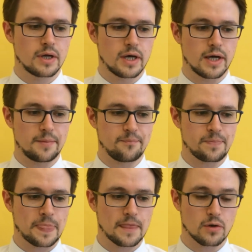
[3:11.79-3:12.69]

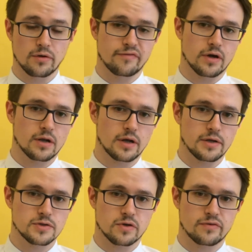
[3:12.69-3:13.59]
A lot of our
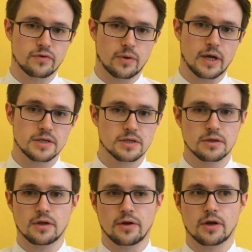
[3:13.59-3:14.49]
clients often request,
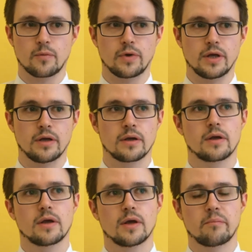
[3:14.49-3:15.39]
can we
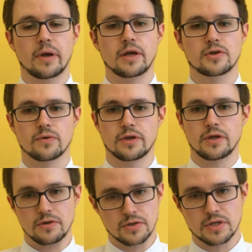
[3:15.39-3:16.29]
make sure that
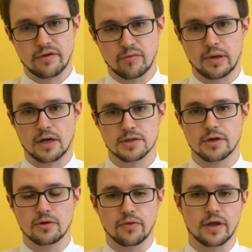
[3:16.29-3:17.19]
users have a
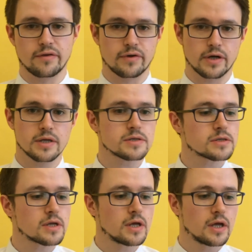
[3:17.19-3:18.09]
passcode on their device?
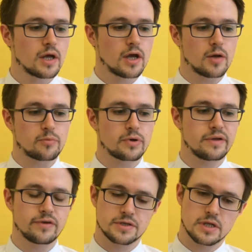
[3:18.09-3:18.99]
And
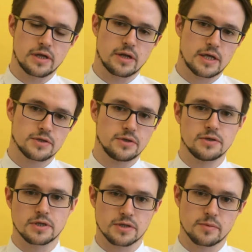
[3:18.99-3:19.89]
previously, unless you're
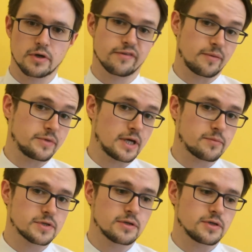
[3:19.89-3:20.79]
using some kind of
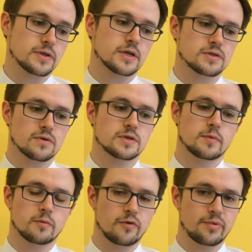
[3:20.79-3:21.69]
MDM solution, that's not
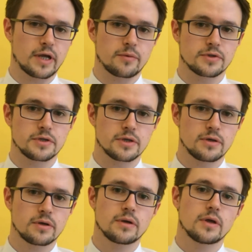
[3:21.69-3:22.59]
something we've been able to do.